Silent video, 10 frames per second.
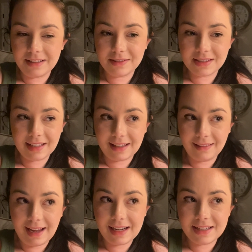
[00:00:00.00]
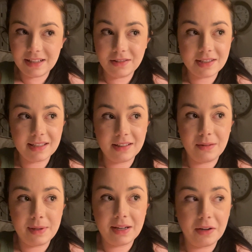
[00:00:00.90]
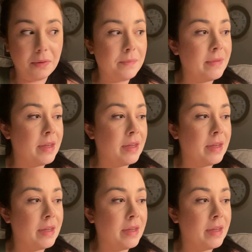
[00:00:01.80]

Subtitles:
it was like light until just a little bit ago.